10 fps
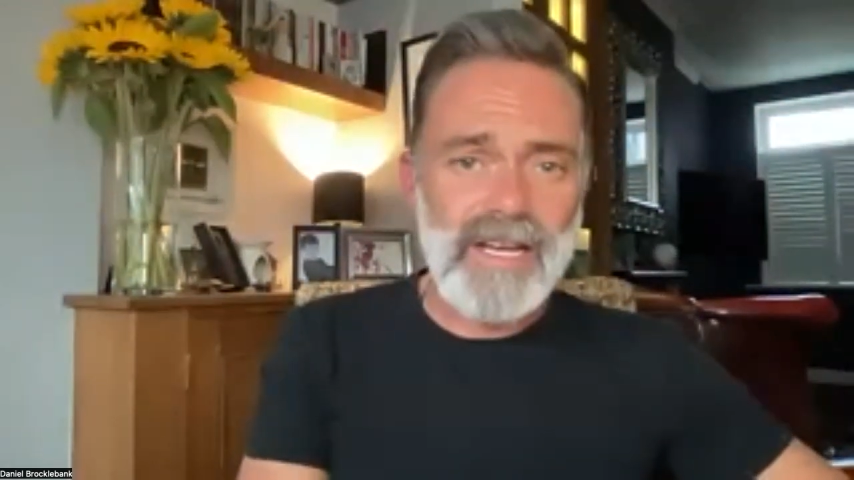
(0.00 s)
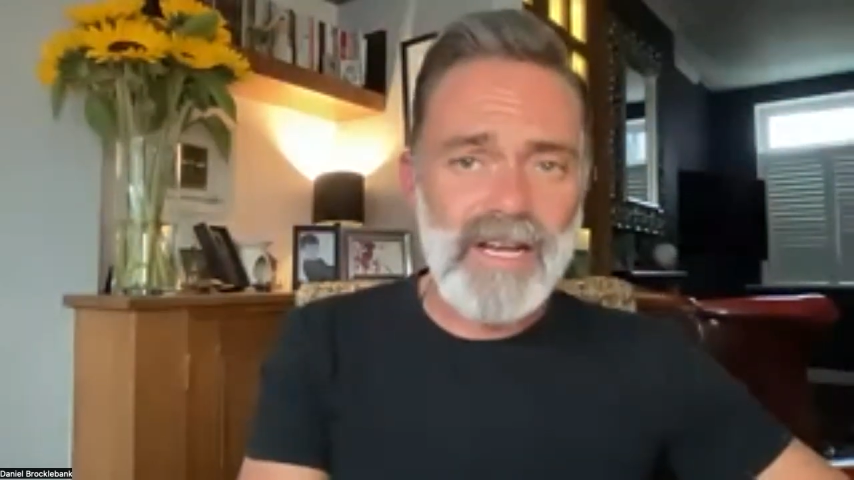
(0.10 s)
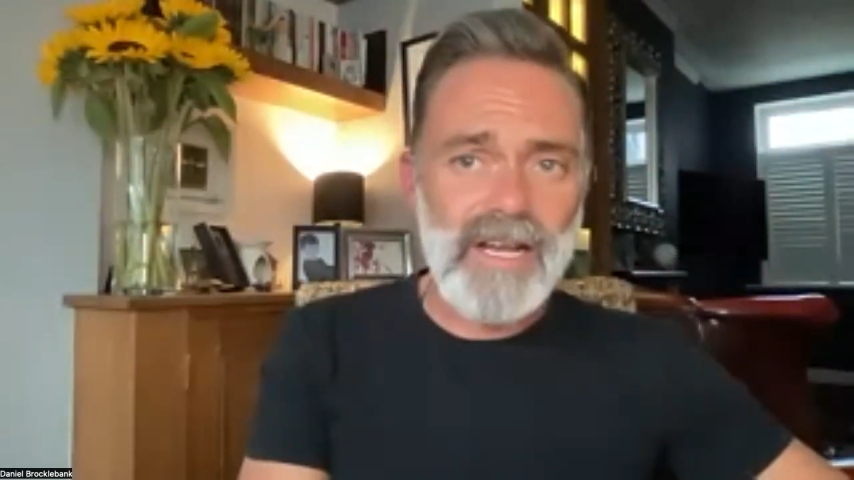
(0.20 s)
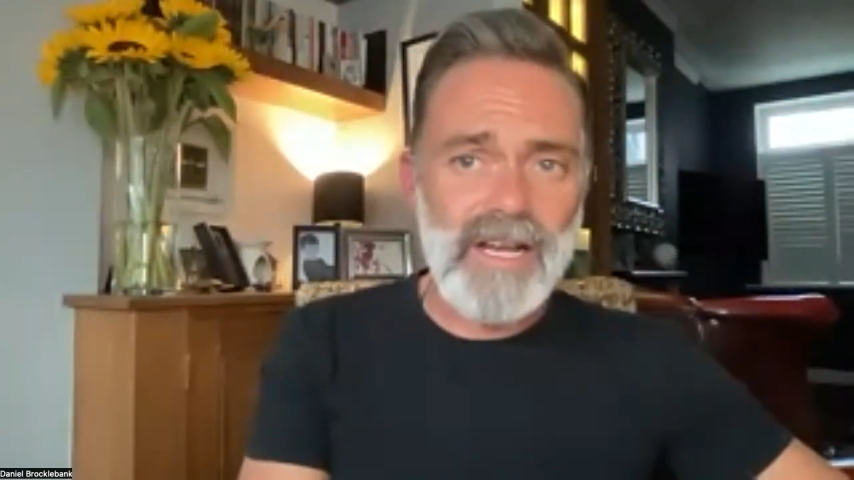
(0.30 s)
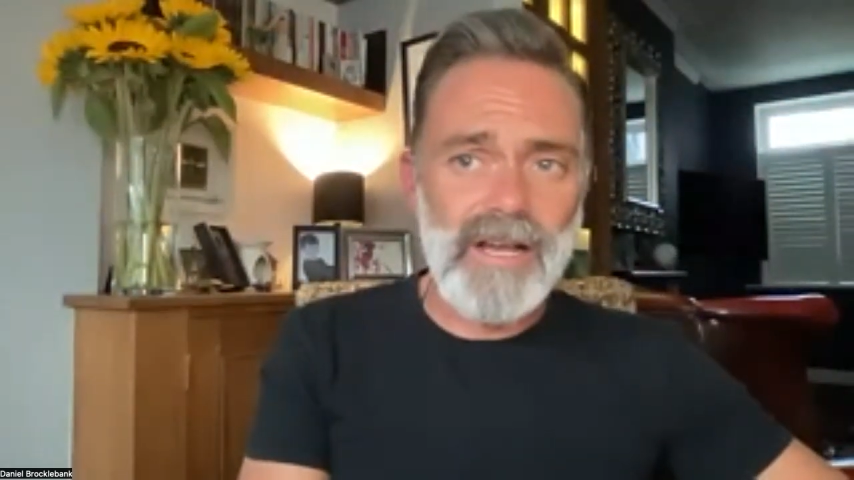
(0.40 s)

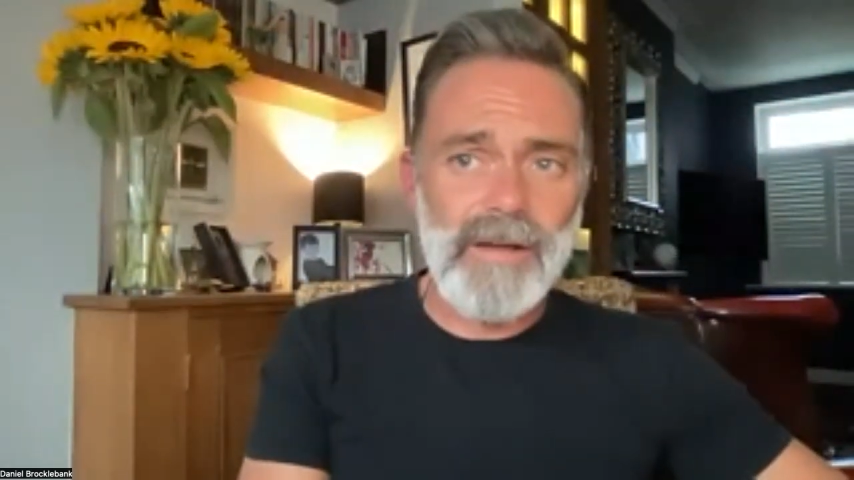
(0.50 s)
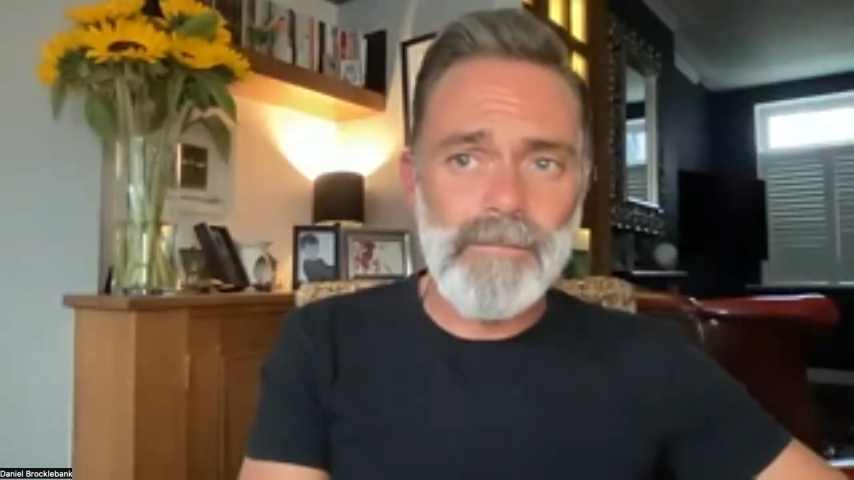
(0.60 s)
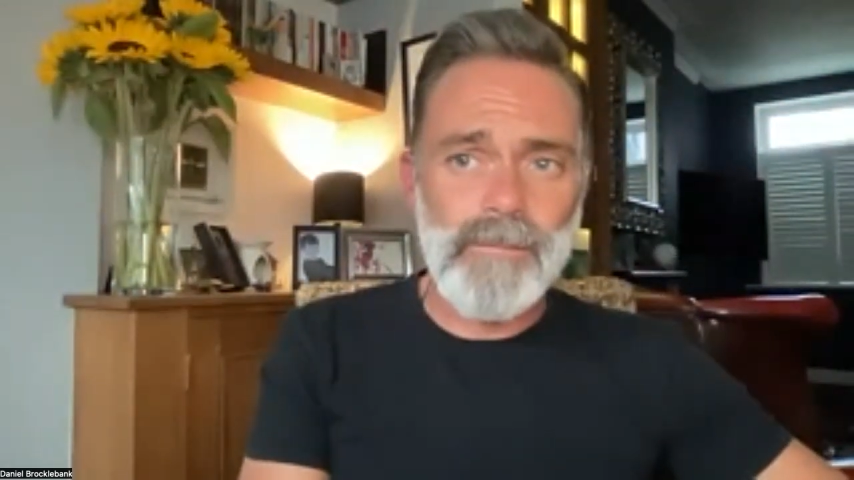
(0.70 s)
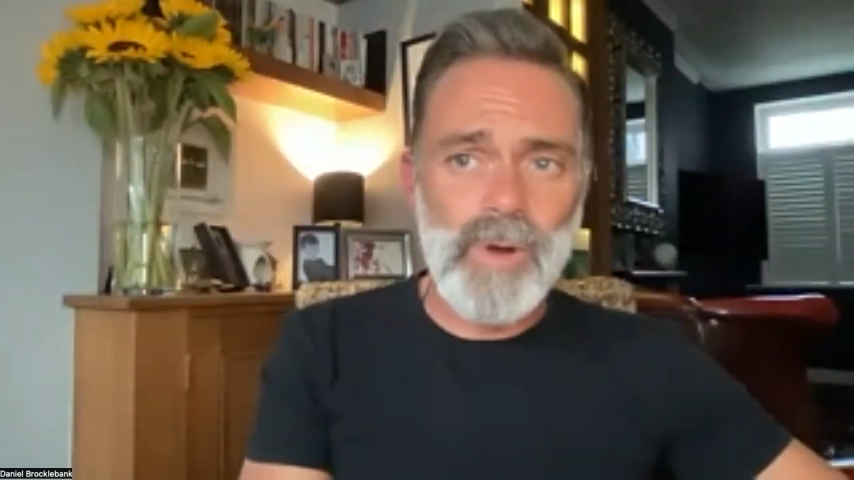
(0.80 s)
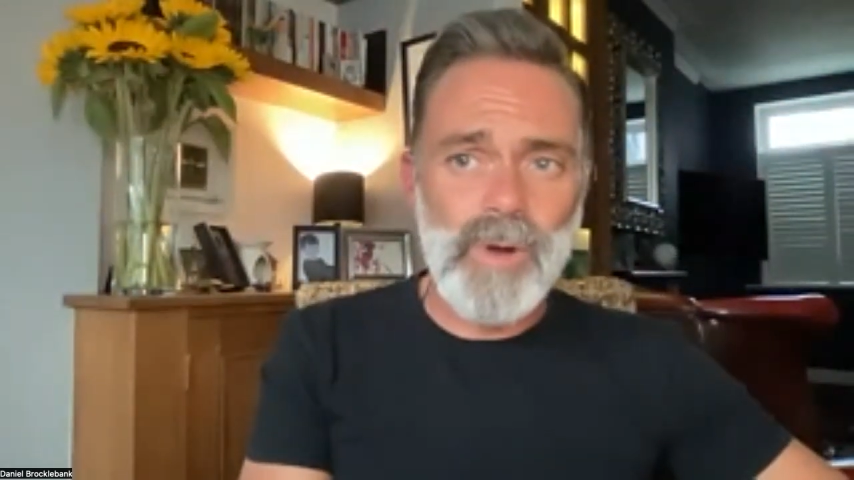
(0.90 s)

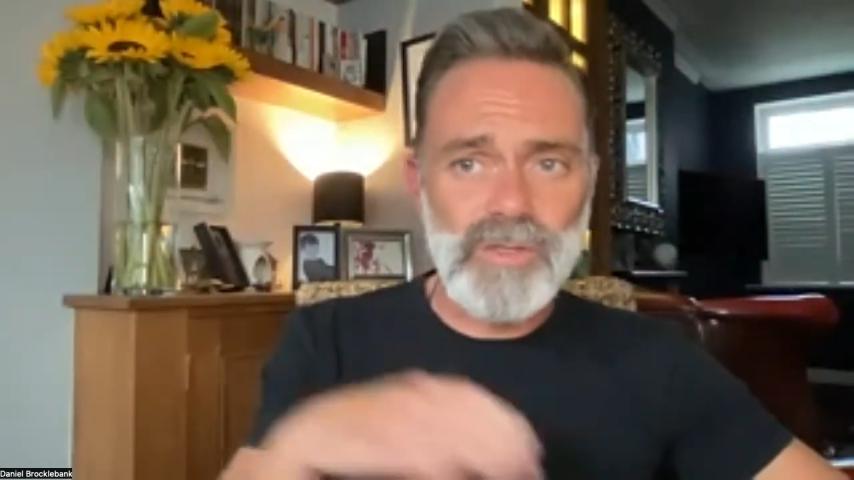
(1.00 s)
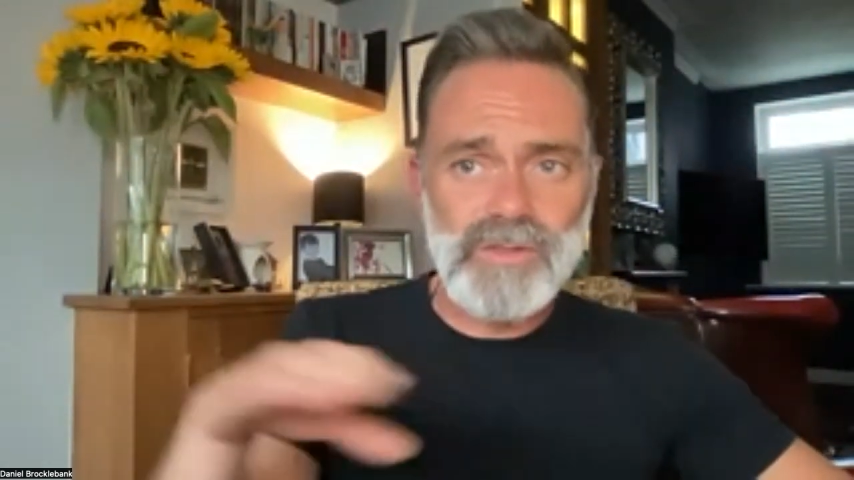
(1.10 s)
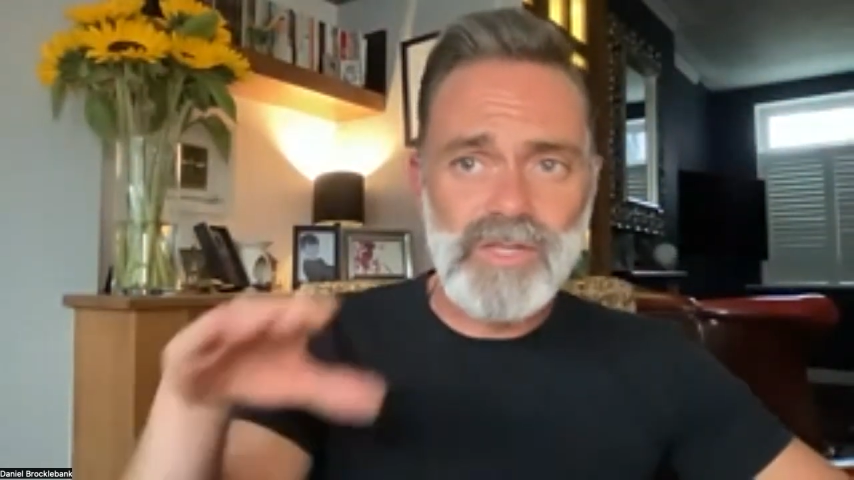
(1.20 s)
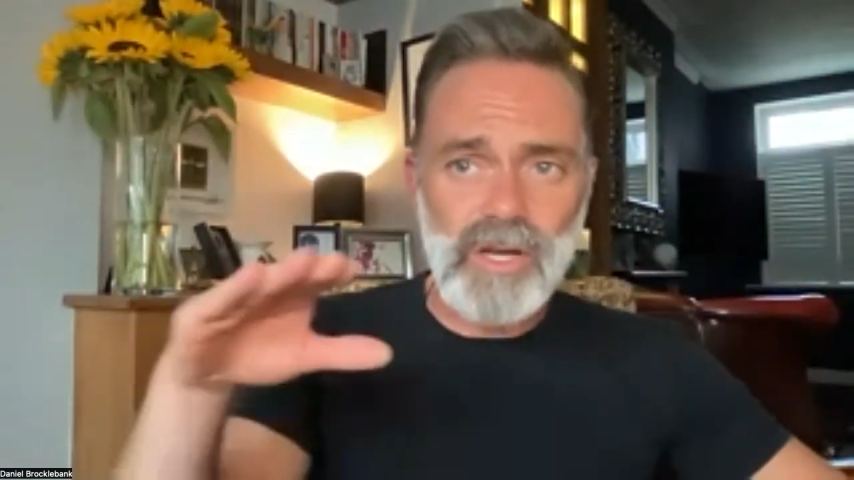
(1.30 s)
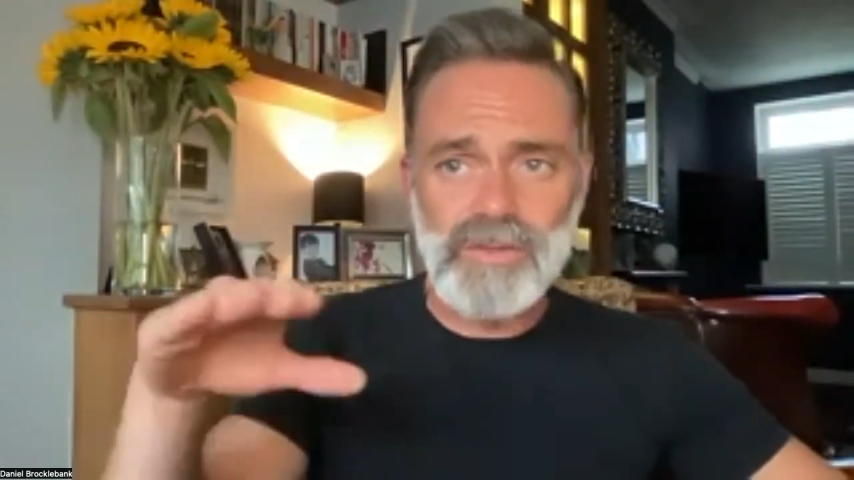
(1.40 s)

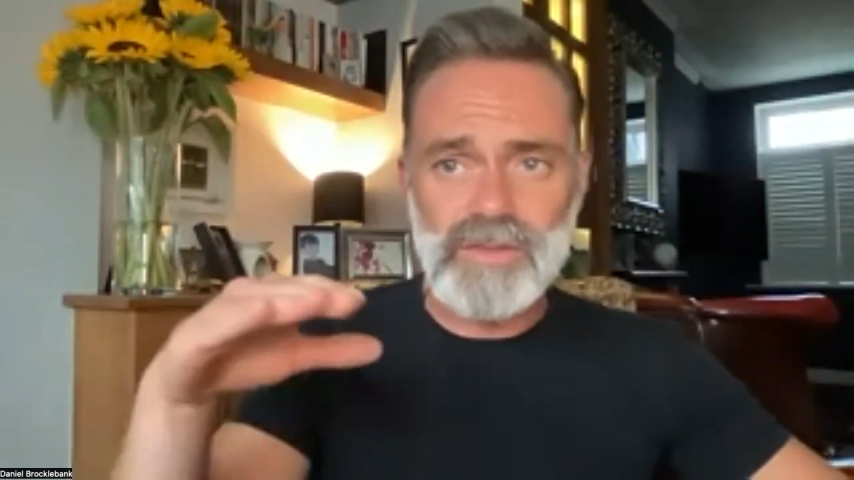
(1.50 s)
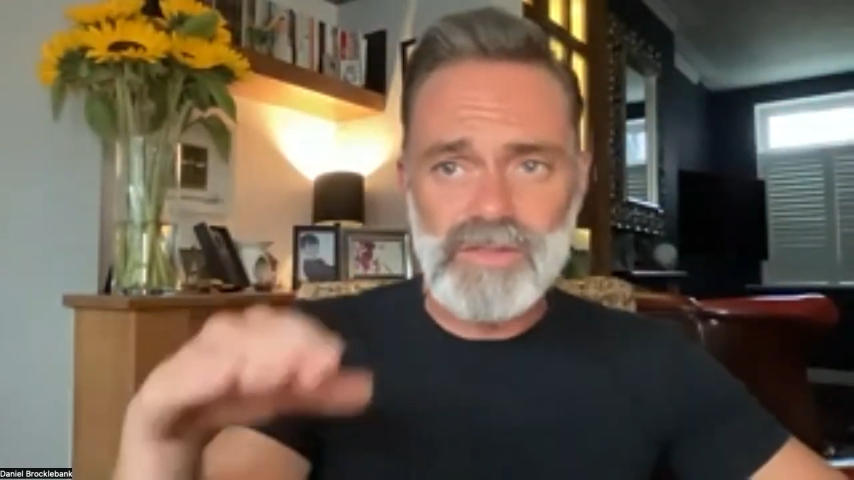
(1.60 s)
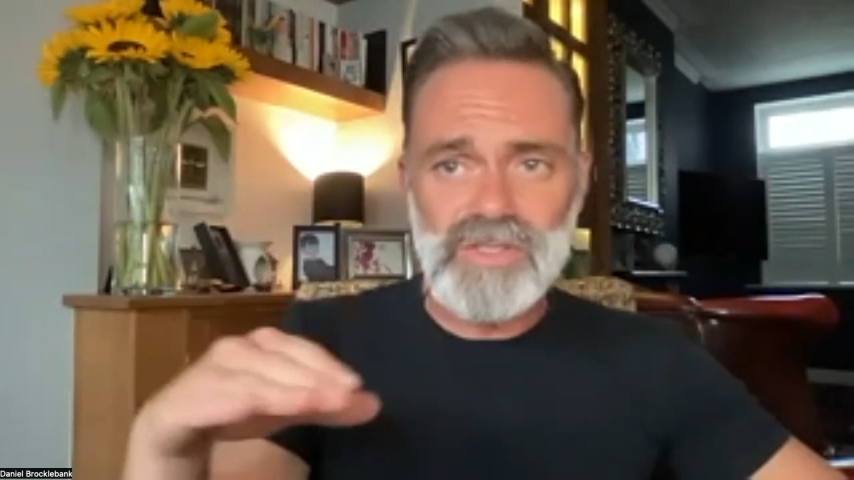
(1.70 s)
on